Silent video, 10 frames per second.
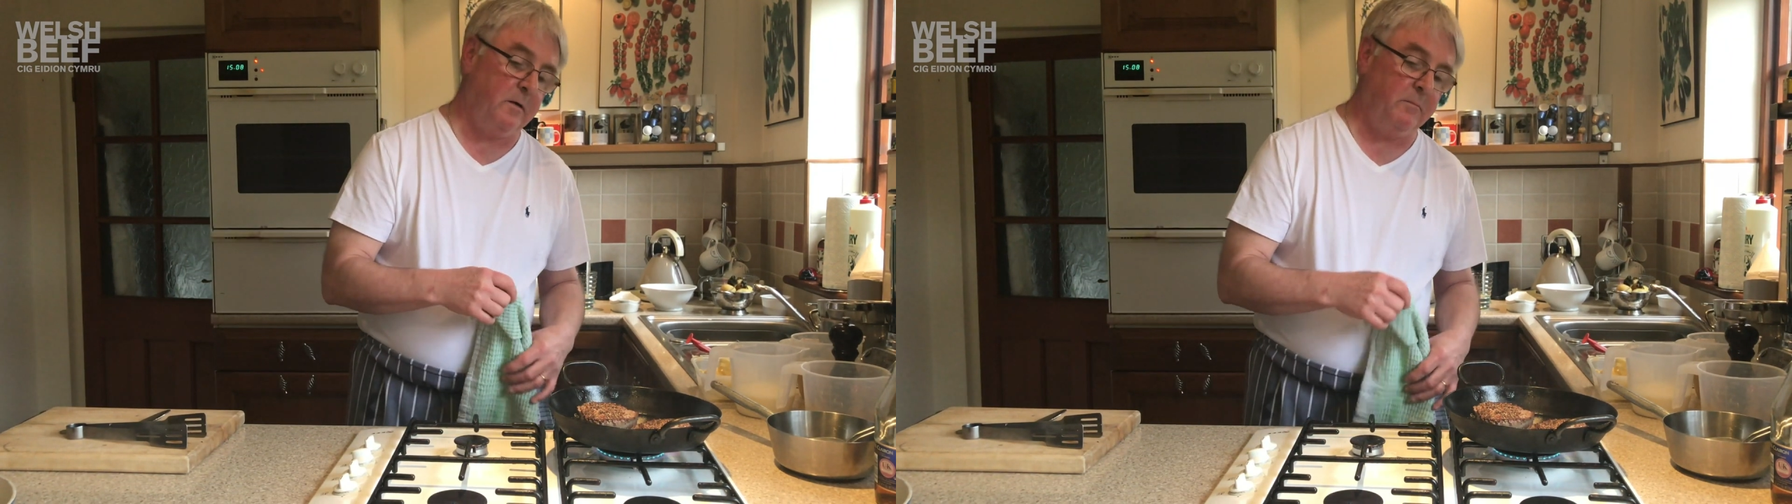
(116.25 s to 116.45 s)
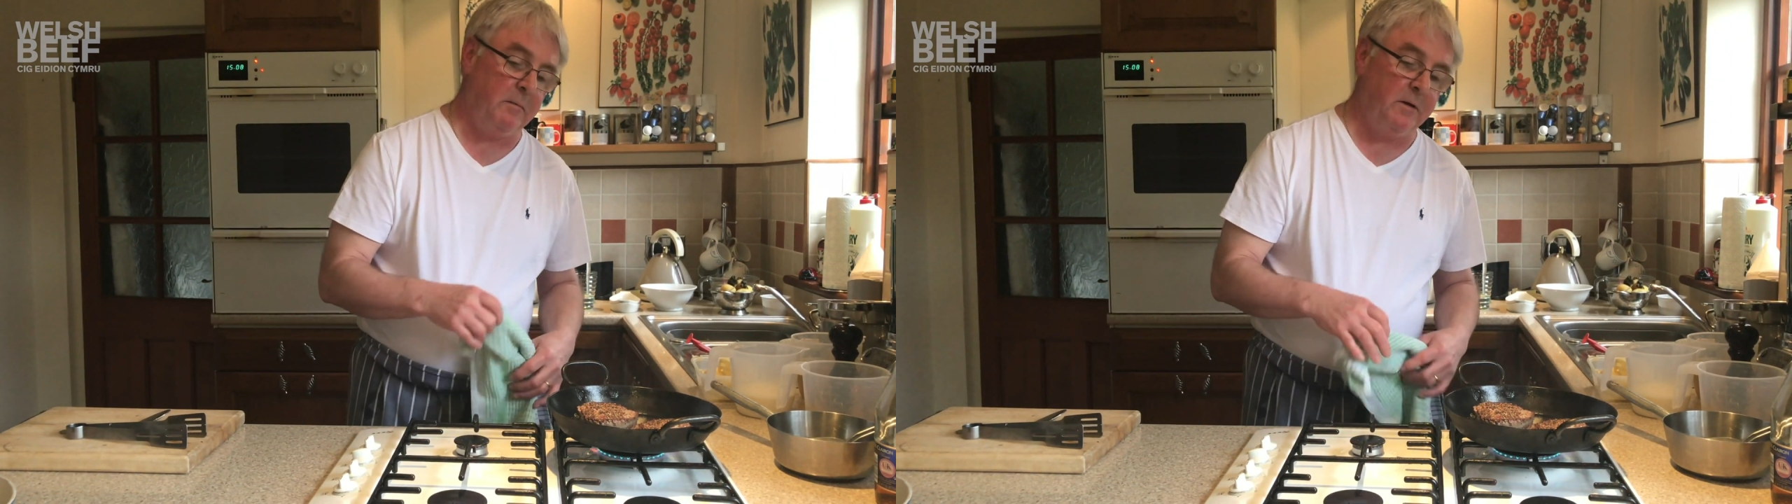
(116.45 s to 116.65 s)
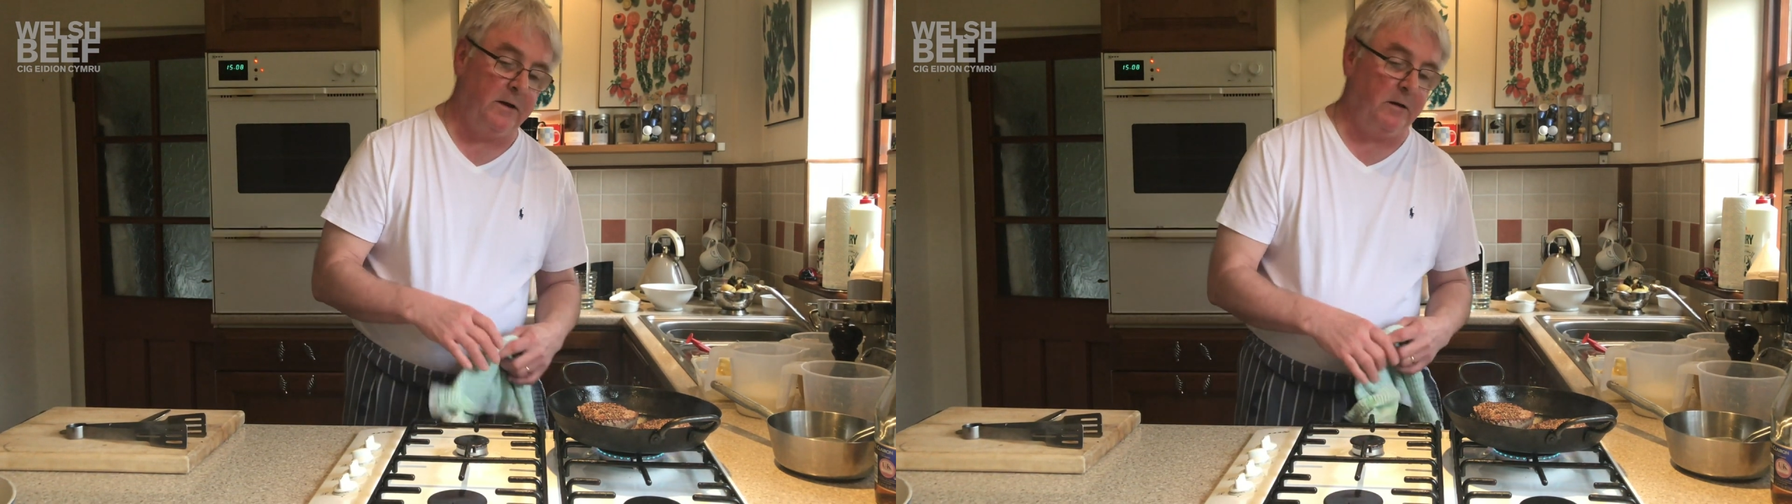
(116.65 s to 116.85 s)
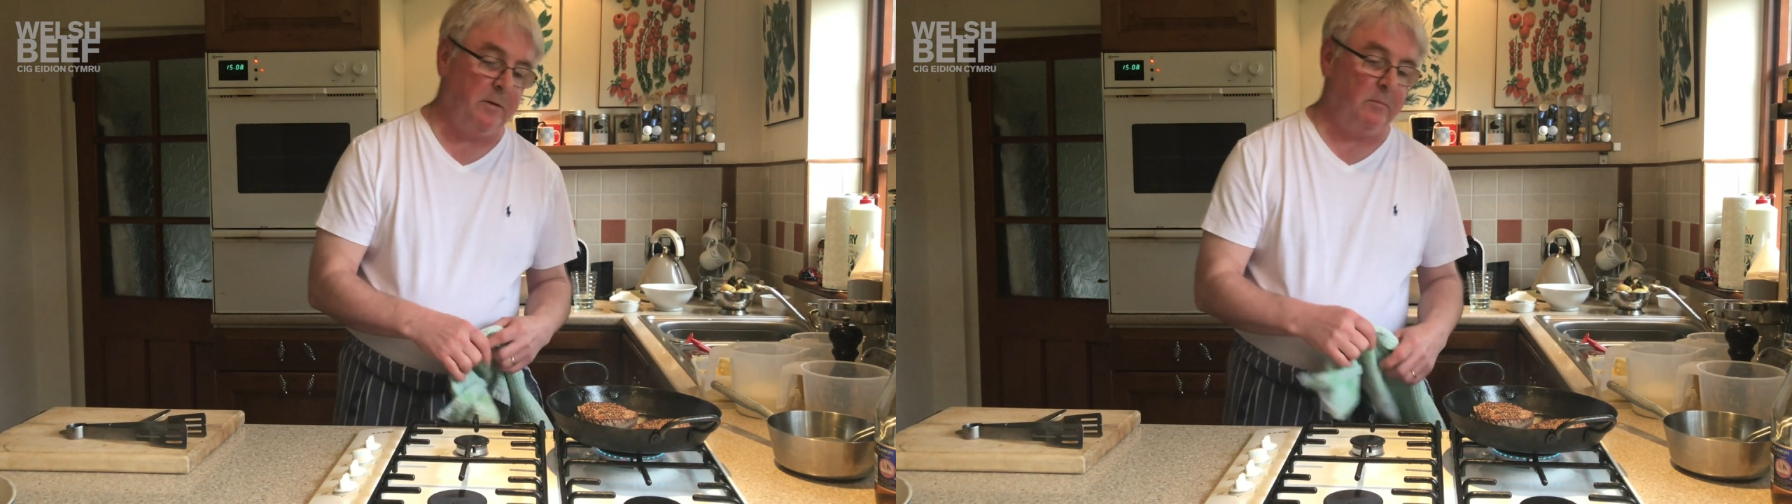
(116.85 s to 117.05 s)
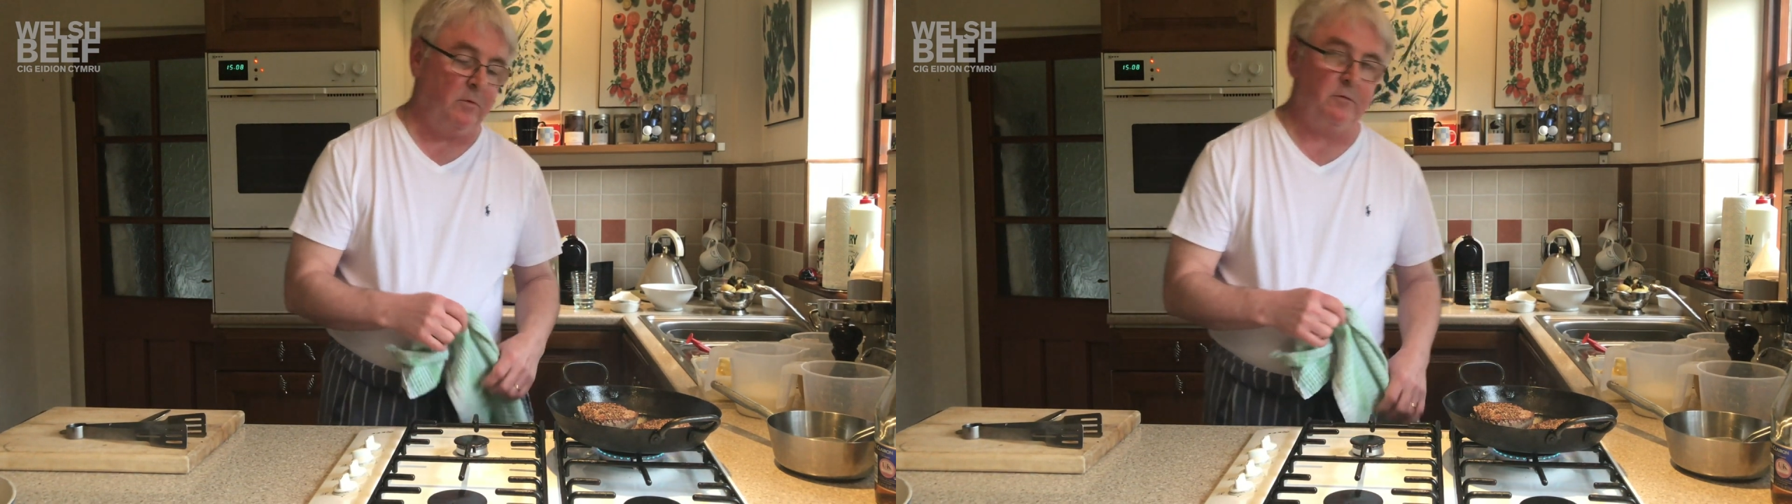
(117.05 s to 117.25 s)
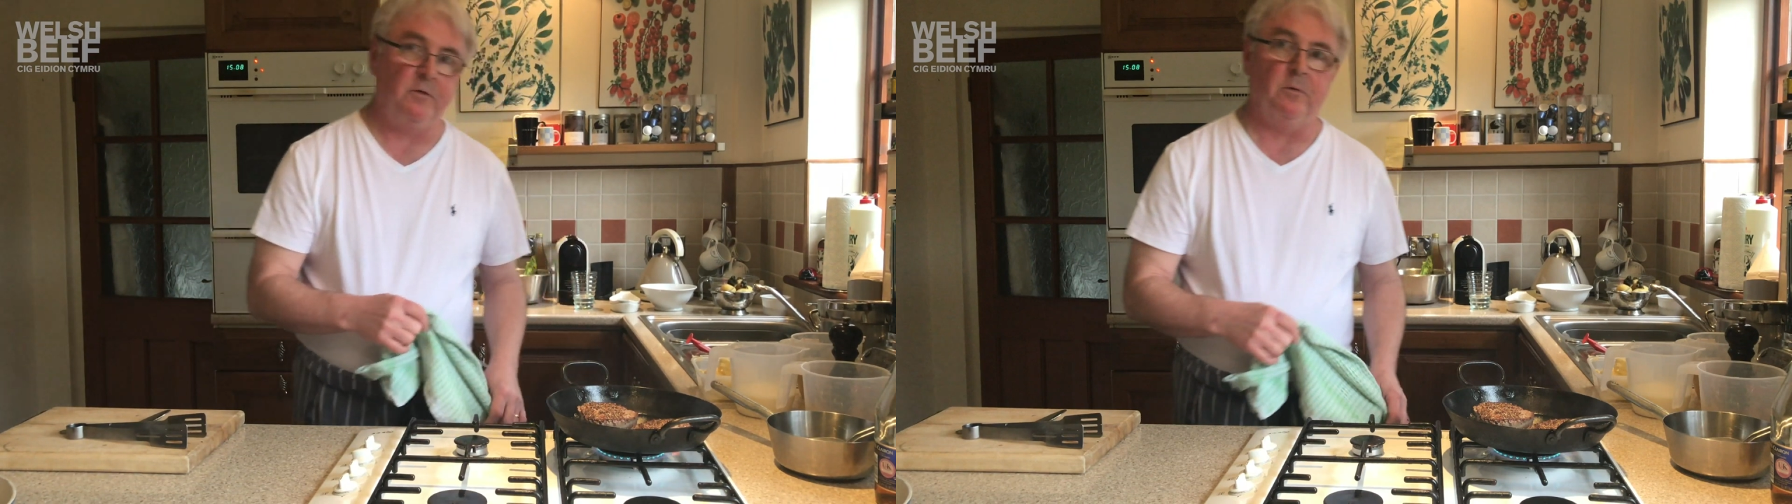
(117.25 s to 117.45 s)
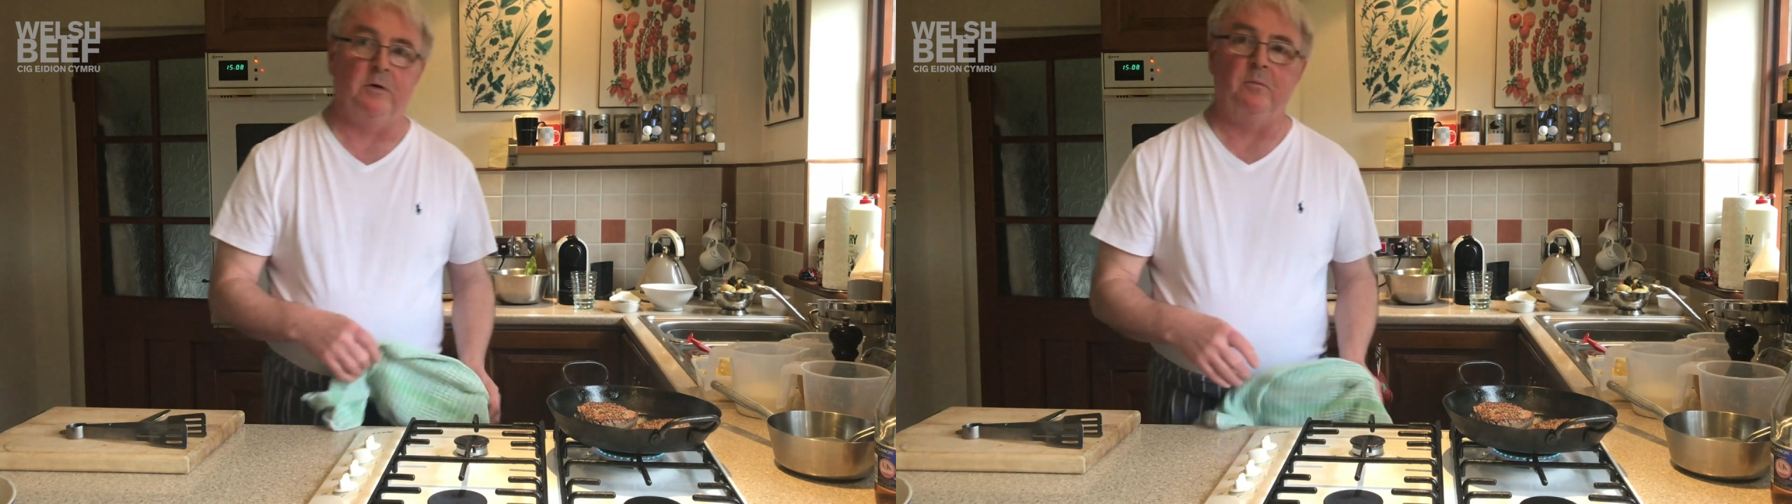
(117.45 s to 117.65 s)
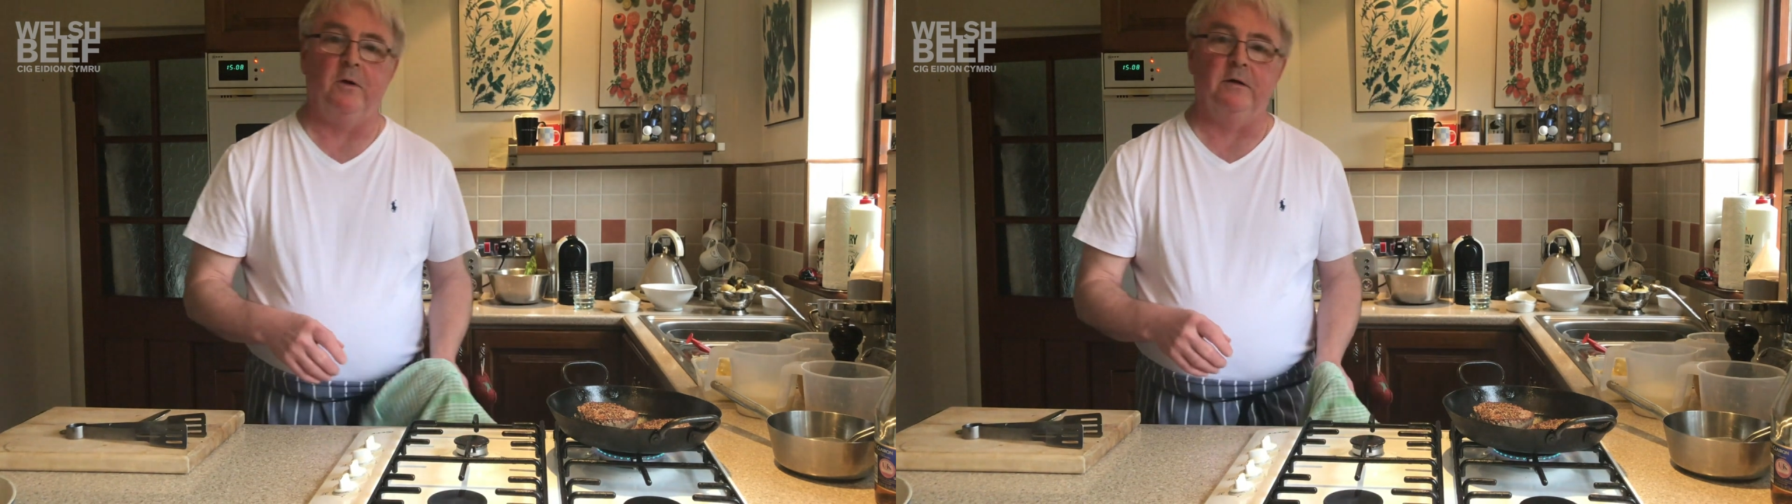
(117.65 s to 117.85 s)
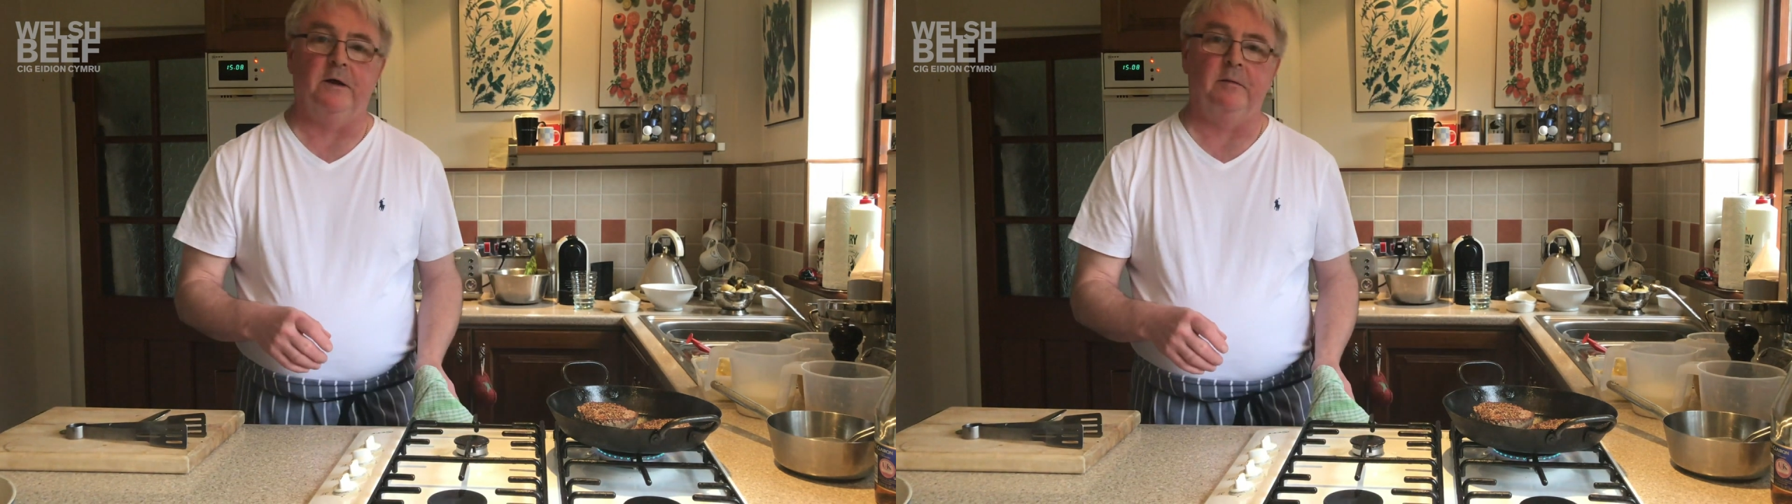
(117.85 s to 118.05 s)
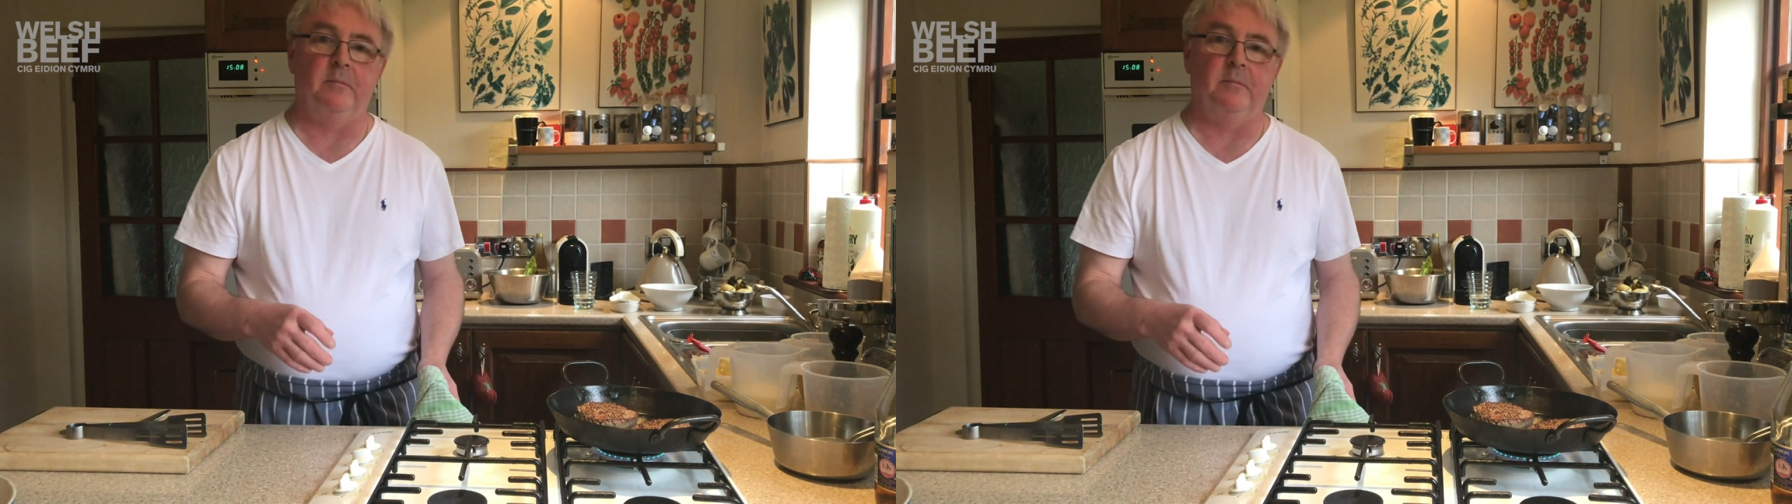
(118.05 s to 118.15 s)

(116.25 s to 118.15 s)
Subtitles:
maybe a little bit more if you want it well done.